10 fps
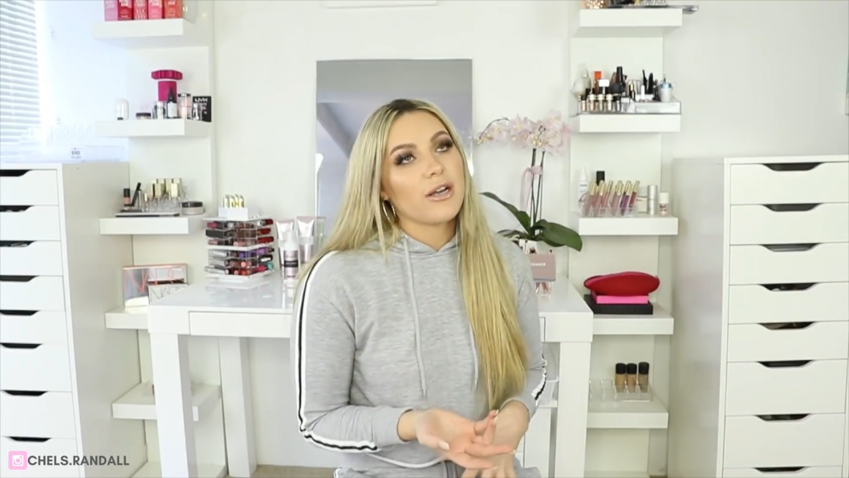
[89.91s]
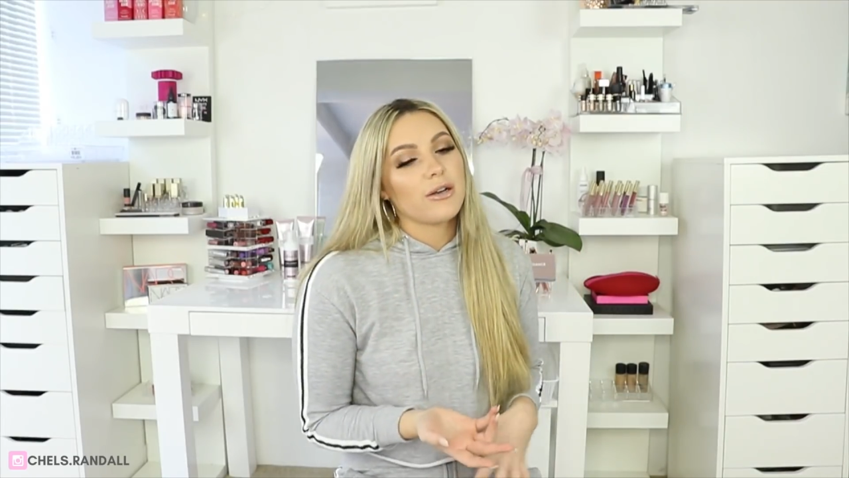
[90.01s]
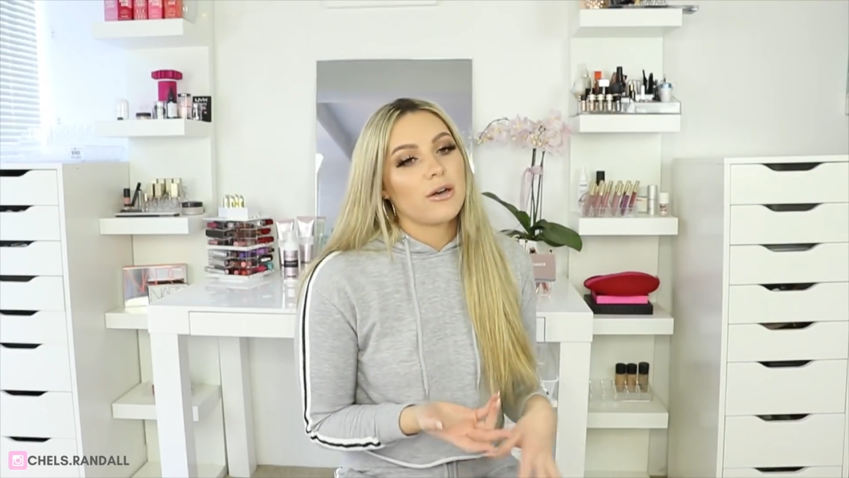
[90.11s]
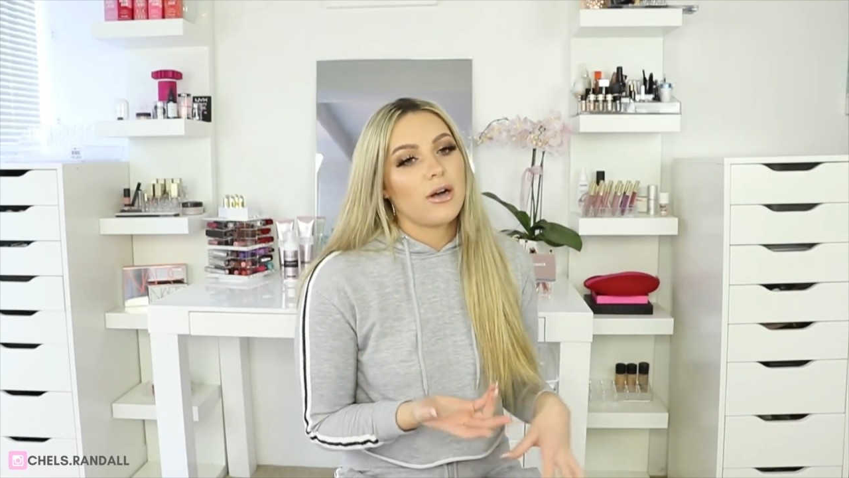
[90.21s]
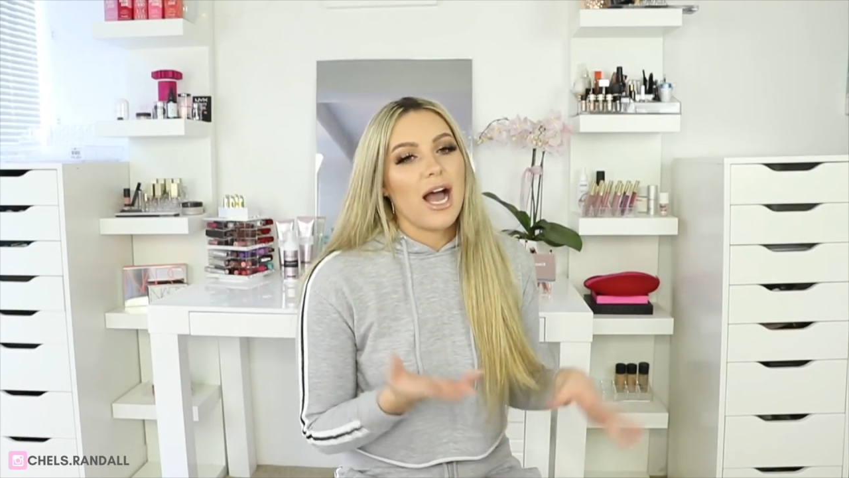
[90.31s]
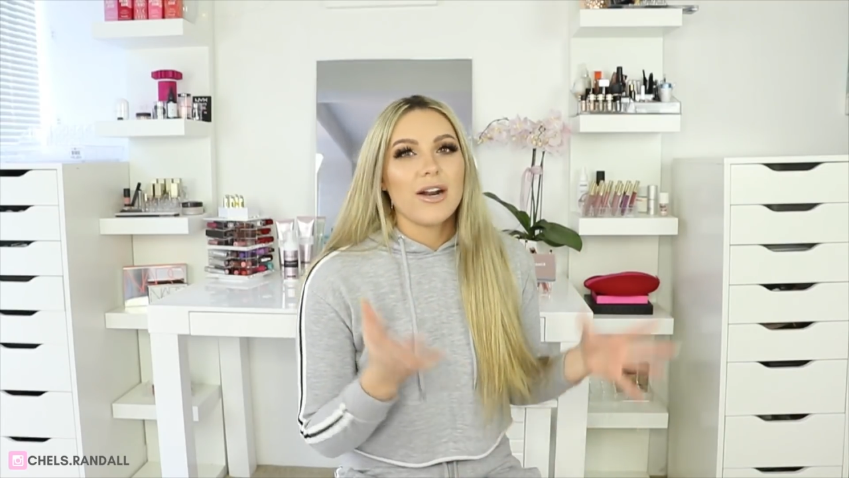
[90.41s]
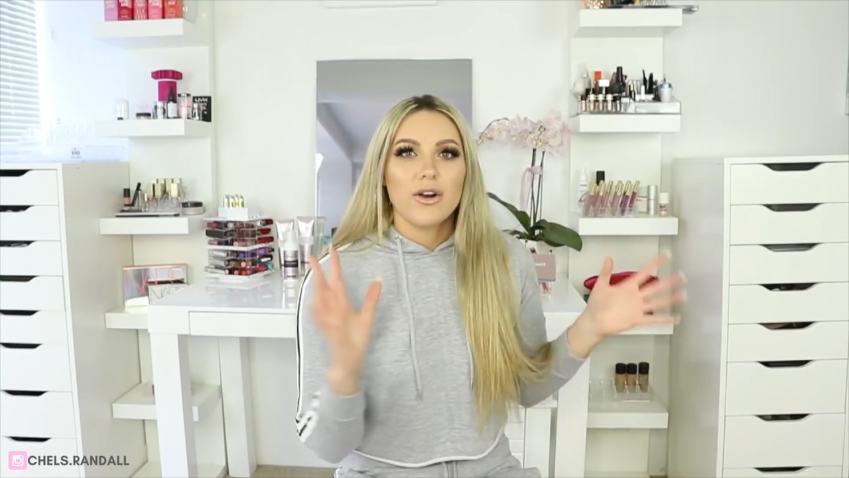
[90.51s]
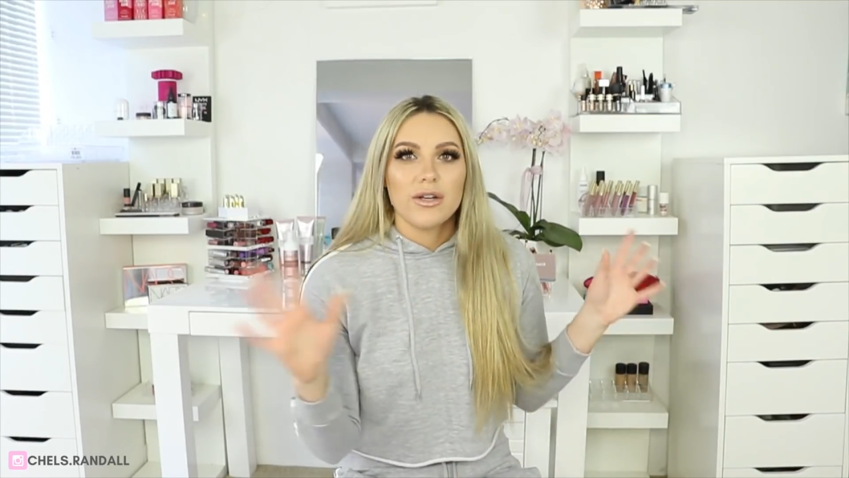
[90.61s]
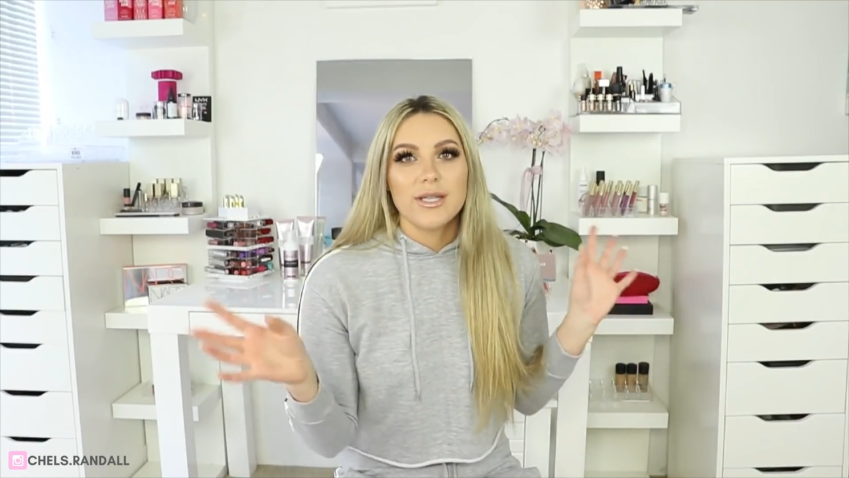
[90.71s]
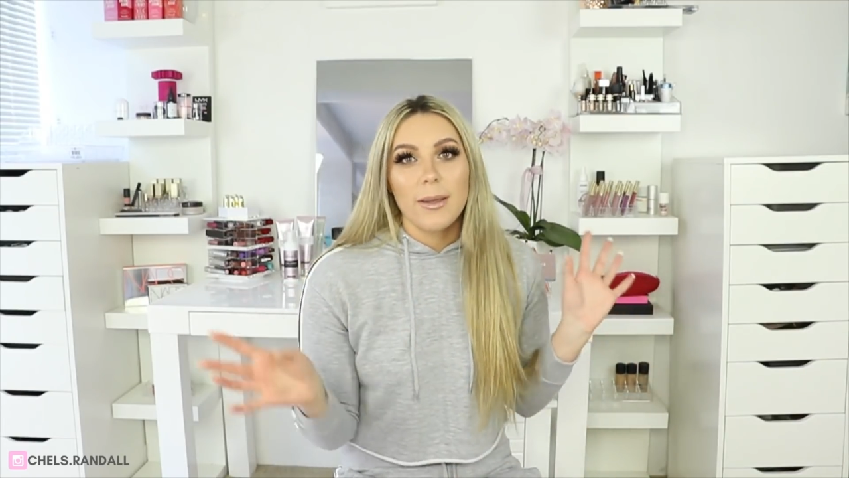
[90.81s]
or I don't
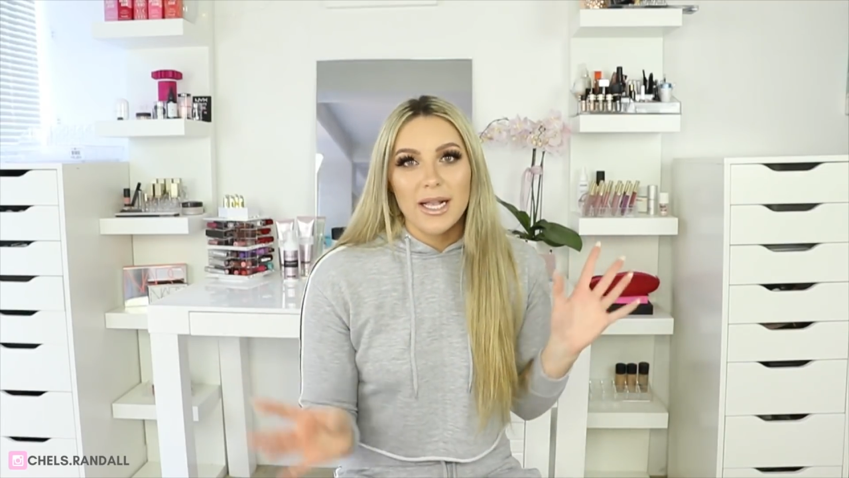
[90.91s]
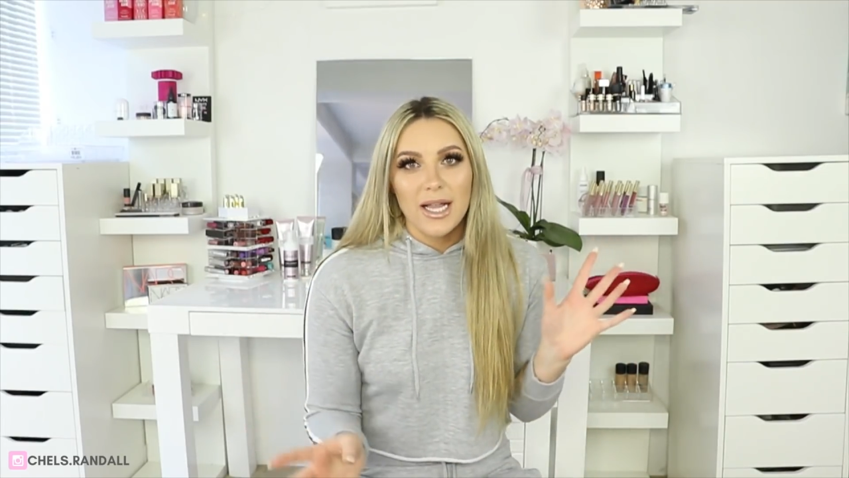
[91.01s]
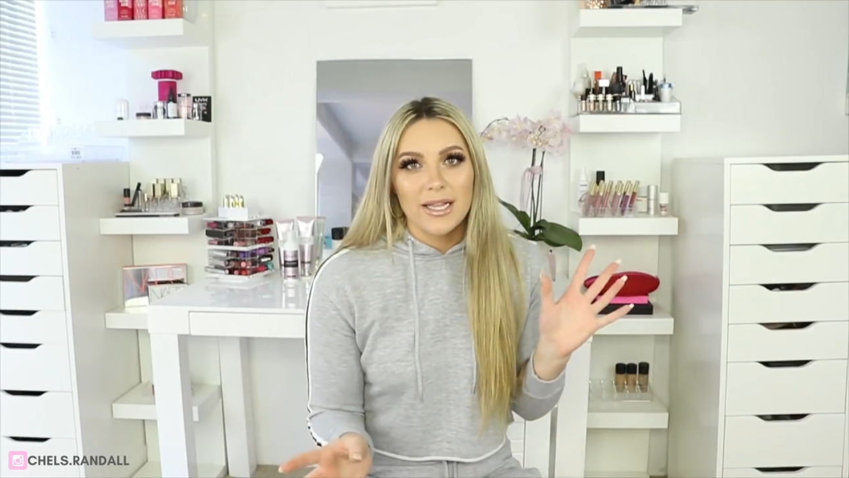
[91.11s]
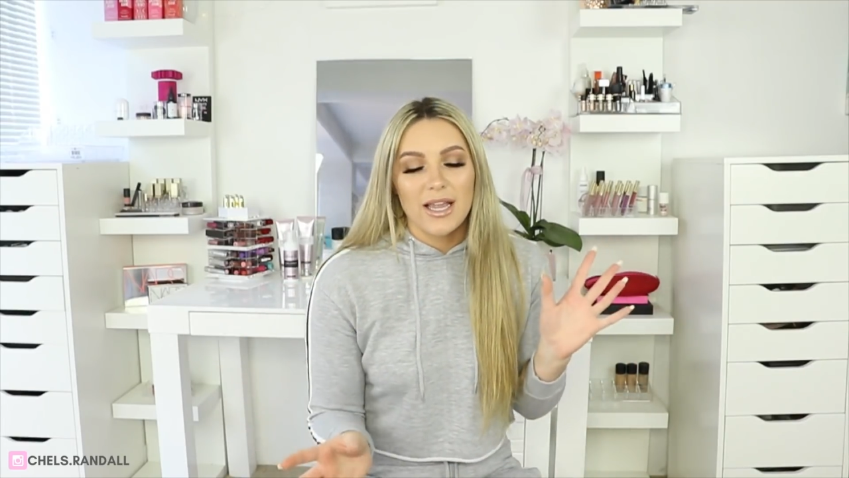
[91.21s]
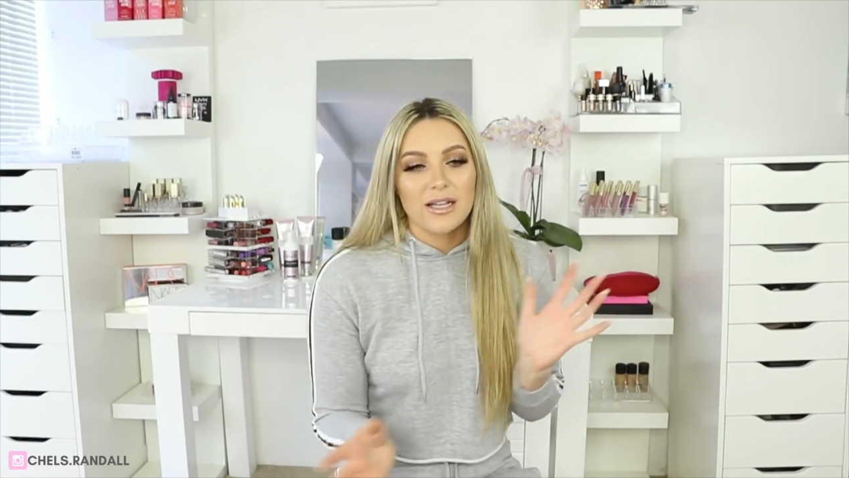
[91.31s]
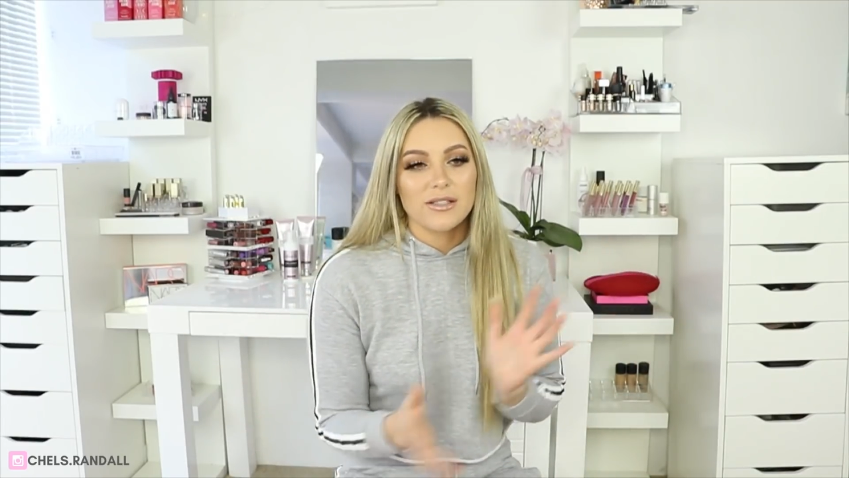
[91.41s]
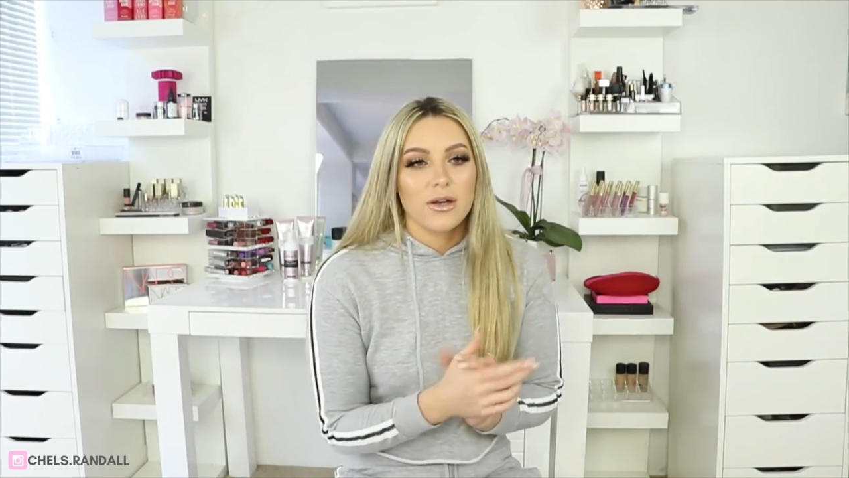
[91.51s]
know, something like that.